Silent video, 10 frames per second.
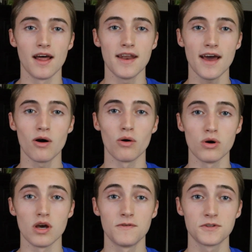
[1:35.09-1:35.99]
Now,
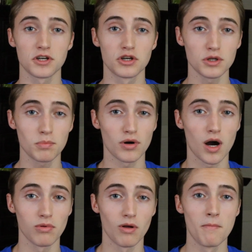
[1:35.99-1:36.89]
if it's a good
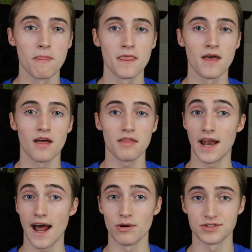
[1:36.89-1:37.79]
problem,
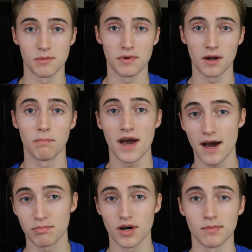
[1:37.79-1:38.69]
then how is it a
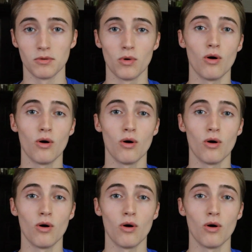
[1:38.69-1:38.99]
bad problem?